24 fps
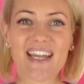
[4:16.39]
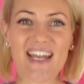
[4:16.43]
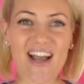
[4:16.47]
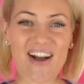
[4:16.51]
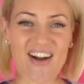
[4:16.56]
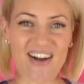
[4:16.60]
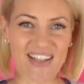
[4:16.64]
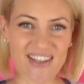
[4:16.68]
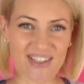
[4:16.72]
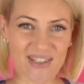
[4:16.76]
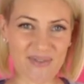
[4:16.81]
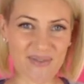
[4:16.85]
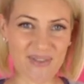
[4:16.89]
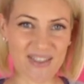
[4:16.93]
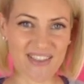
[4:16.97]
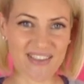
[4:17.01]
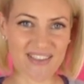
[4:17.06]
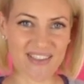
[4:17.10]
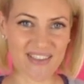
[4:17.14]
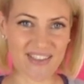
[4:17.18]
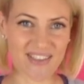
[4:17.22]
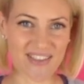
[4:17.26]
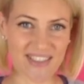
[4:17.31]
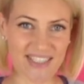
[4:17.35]
Now, I love
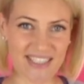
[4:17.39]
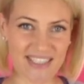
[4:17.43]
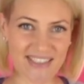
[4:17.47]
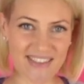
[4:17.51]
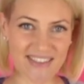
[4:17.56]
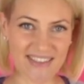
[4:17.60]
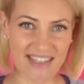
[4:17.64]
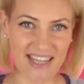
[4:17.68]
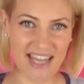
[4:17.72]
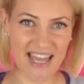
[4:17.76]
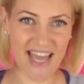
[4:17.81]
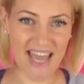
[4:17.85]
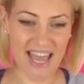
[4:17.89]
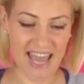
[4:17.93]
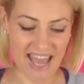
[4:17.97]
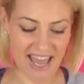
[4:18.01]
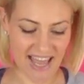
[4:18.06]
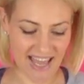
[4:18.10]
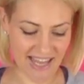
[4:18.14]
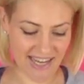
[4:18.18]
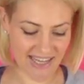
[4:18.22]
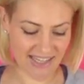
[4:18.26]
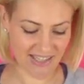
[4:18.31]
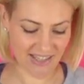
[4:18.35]
these little things,
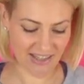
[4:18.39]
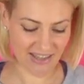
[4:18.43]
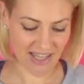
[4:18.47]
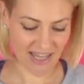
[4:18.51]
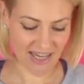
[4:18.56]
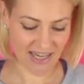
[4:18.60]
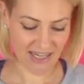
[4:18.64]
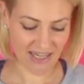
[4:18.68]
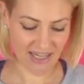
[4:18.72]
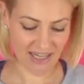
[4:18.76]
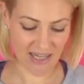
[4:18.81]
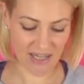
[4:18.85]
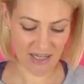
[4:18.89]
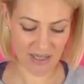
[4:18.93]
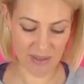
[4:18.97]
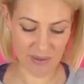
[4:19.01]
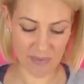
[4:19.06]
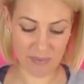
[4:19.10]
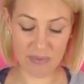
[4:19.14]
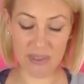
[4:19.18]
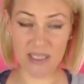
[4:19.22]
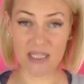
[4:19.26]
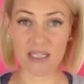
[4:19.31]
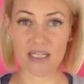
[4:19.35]
and they
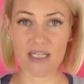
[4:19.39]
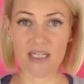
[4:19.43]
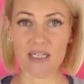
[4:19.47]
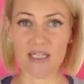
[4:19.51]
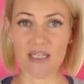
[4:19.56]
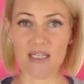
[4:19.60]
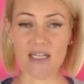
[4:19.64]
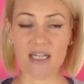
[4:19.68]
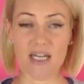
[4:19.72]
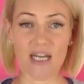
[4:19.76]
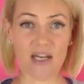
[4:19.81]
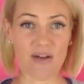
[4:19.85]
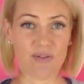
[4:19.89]
come in